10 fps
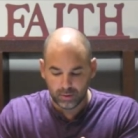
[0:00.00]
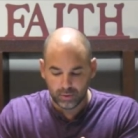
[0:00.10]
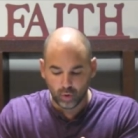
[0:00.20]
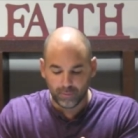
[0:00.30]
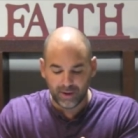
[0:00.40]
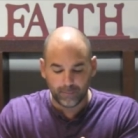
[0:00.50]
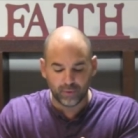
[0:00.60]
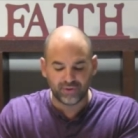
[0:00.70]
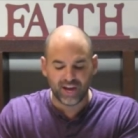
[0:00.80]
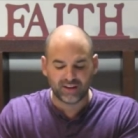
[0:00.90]
You are being
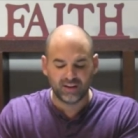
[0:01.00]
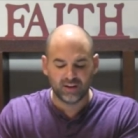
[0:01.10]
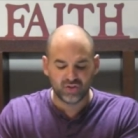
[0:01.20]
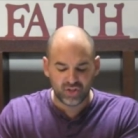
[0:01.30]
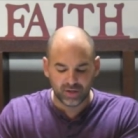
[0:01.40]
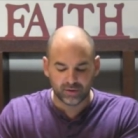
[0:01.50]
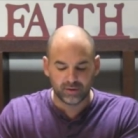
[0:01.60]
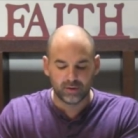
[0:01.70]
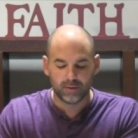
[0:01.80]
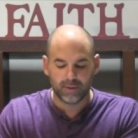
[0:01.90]
protected and shielded
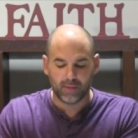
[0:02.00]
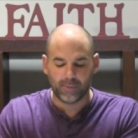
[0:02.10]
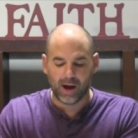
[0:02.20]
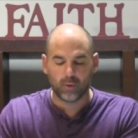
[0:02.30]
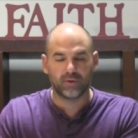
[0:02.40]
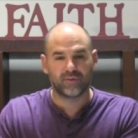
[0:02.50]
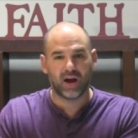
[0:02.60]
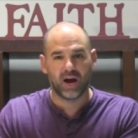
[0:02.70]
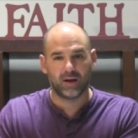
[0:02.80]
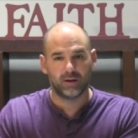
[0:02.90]
by the power of
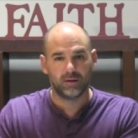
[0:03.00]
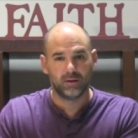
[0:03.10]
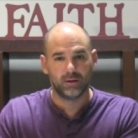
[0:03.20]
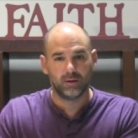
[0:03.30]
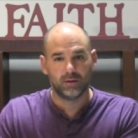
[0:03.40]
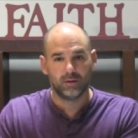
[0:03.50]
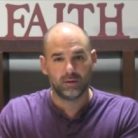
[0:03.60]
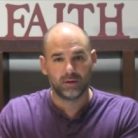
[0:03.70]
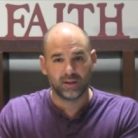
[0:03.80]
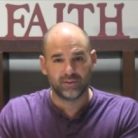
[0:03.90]
God.
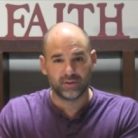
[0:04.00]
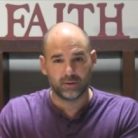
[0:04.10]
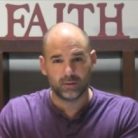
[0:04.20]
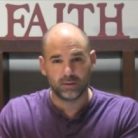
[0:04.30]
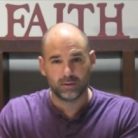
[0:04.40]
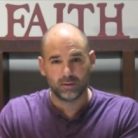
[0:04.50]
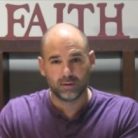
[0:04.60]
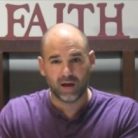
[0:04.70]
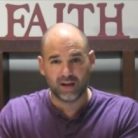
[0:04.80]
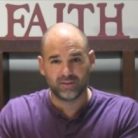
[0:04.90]
Now, listen,
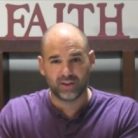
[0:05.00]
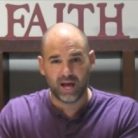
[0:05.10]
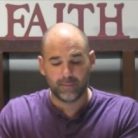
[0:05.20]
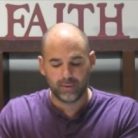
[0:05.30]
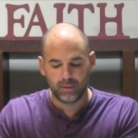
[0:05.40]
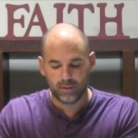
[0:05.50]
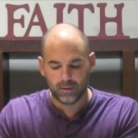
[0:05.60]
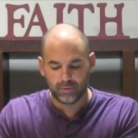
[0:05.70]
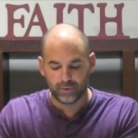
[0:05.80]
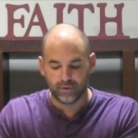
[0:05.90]
how does it happen?
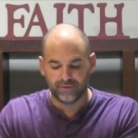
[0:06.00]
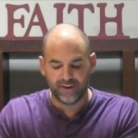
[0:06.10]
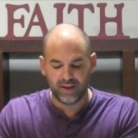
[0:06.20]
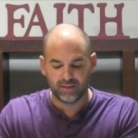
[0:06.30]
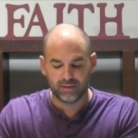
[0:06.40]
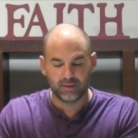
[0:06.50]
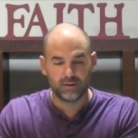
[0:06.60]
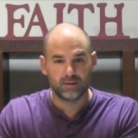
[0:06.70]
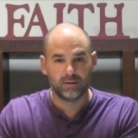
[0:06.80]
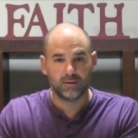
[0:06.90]
Through your faith,
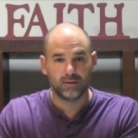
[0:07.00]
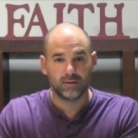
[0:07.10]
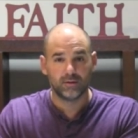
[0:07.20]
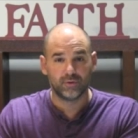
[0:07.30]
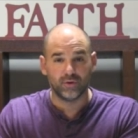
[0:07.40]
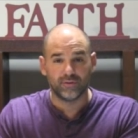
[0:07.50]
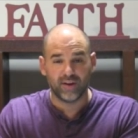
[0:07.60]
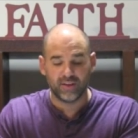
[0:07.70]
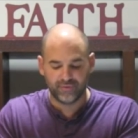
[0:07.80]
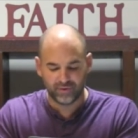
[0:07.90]
through your
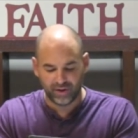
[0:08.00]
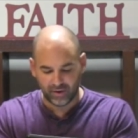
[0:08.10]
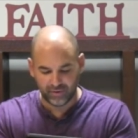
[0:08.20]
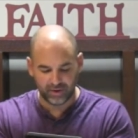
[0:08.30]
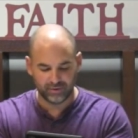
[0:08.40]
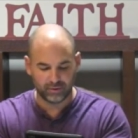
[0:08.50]
faith for salvation.